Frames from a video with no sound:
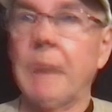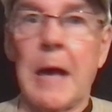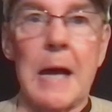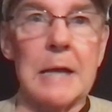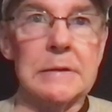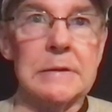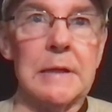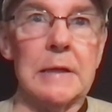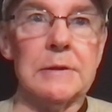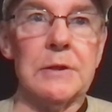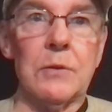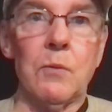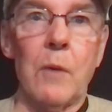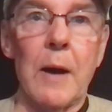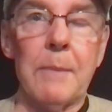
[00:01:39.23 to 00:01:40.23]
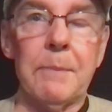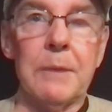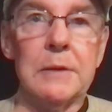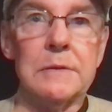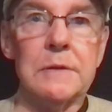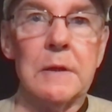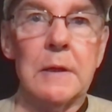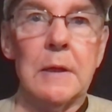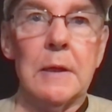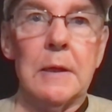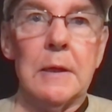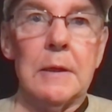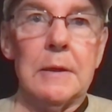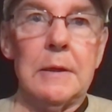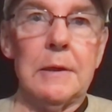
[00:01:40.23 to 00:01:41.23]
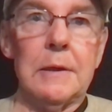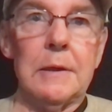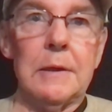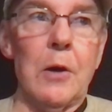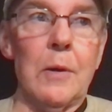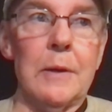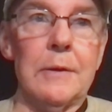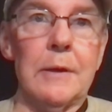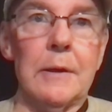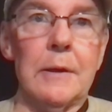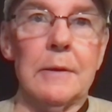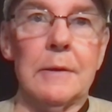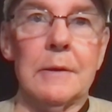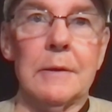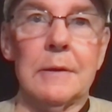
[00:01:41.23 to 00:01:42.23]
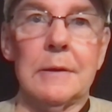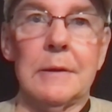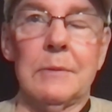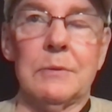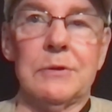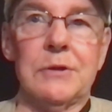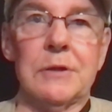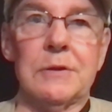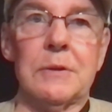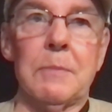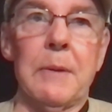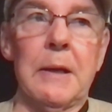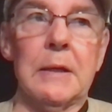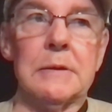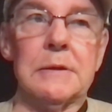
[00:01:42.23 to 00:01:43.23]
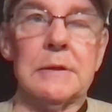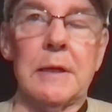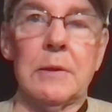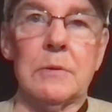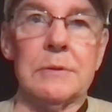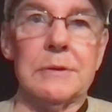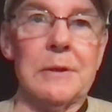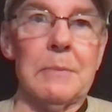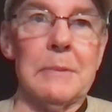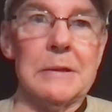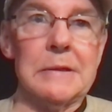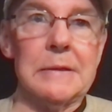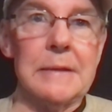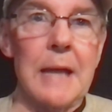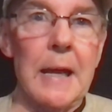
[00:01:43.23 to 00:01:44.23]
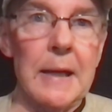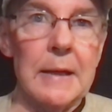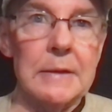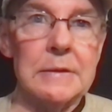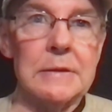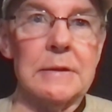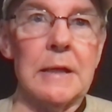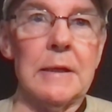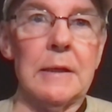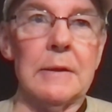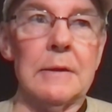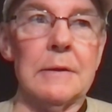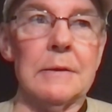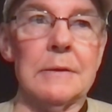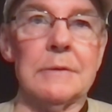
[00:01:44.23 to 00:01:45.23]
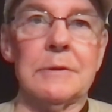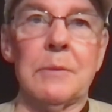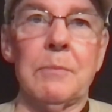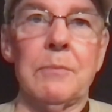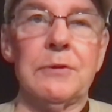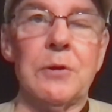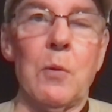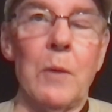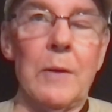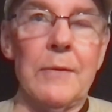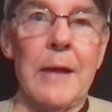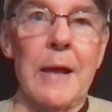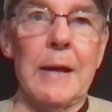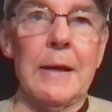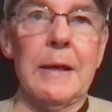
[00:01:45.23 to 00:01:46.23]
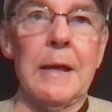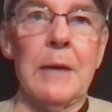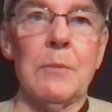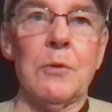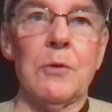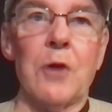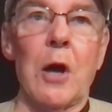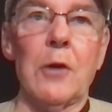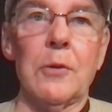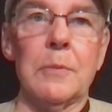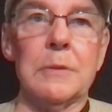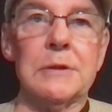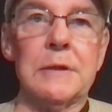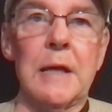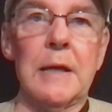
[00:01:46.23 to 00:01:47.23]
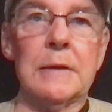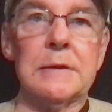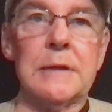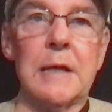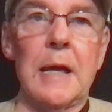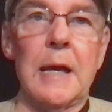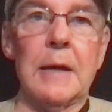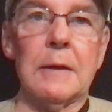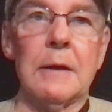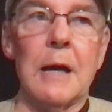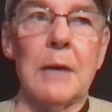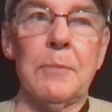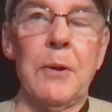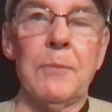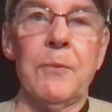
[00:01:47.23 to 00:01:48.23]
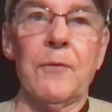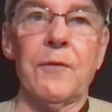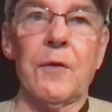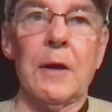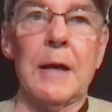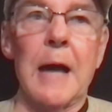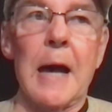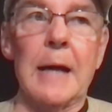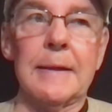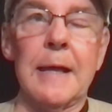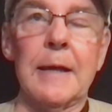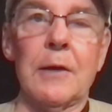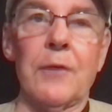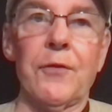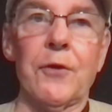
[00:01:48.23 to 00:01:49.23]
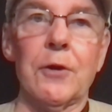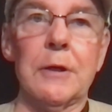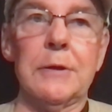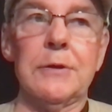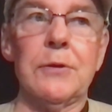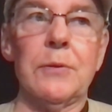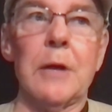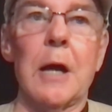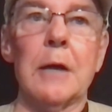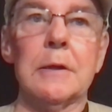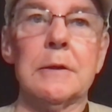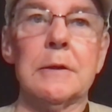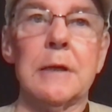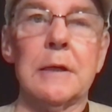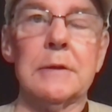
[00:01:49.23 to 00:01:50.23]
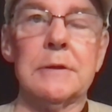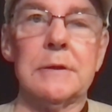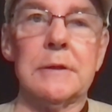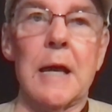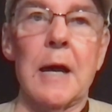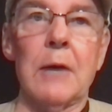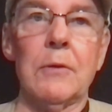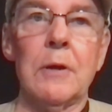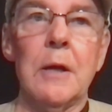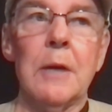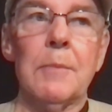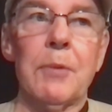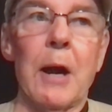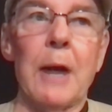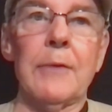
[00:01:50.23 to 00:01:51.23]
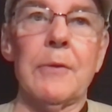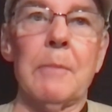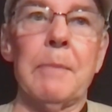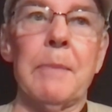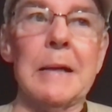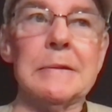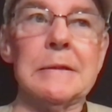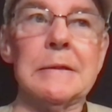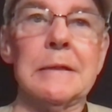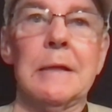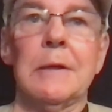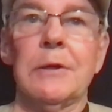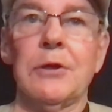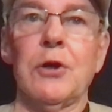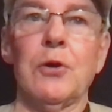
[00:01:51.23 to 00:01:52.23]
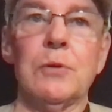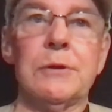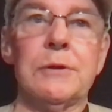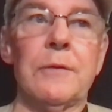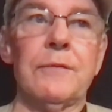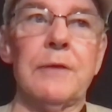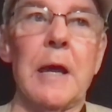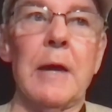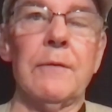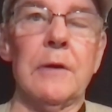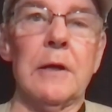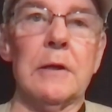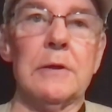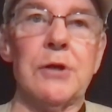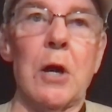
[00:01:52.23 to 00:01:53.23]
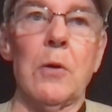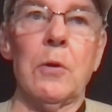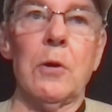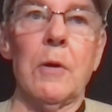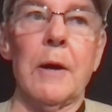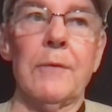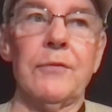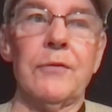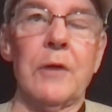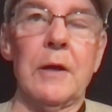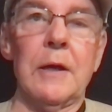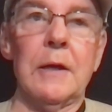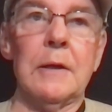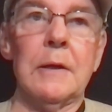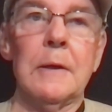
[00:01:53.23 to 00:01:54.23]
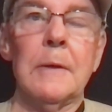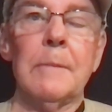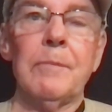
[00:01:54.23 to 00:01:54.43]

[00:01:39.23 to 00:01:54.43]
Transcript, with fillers: assets and weapons, you know, and it was just the biggest thing was the mistakes. To win that game with all the mistakes they had, a lot of people forgot they had a 32-yard touchdown. Probably the best use of David Njoku I've seen